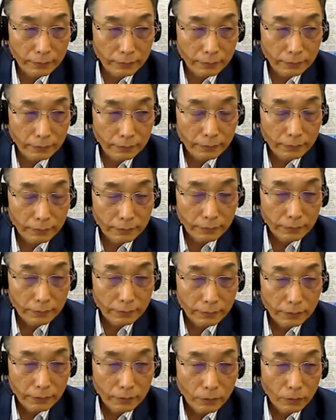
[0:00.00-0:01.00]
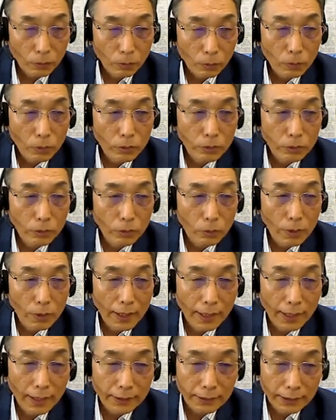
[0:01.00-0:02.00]
And it's not the
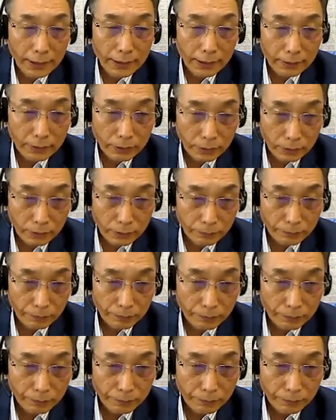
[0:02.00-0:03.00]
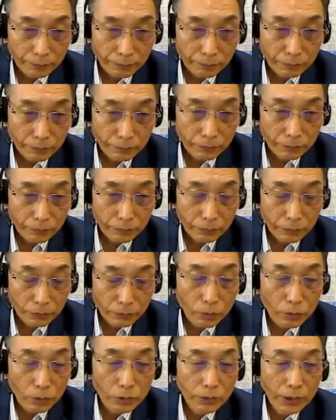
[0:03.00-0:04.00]
elite type of education that you are
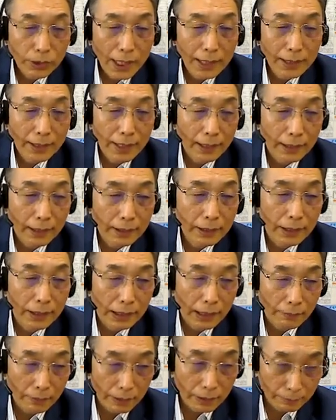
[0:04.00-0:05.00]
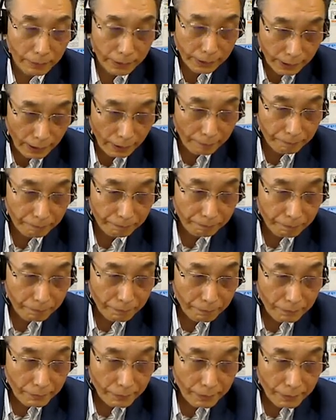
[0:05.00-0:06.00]
selecting on some of the good students, but
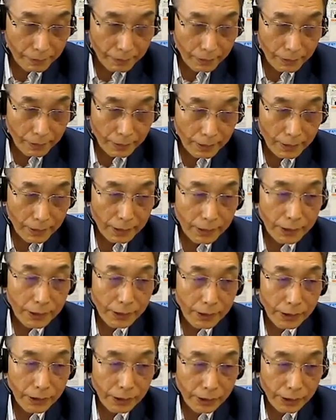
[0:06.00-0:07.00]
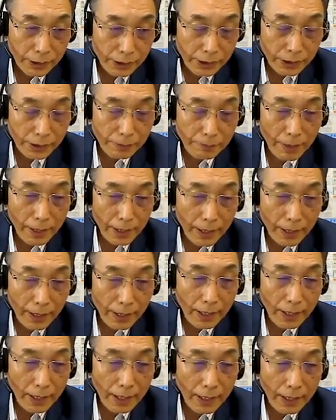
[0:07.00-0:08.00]
rather all the
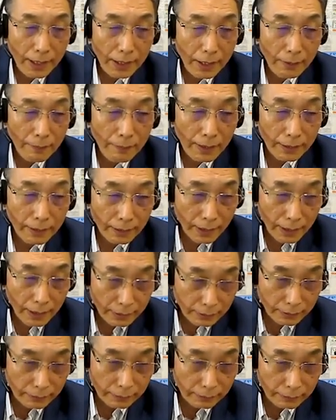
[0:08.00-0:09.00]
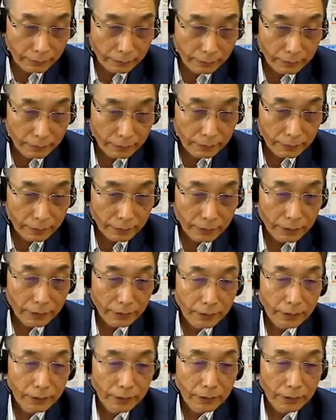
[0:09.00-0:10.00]
students should be given the opportunity
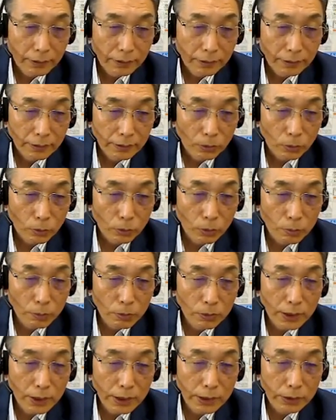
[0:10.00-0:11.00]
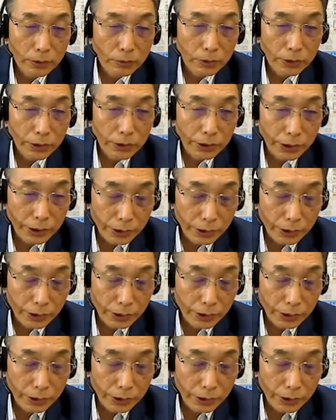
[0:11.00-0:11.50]
to um,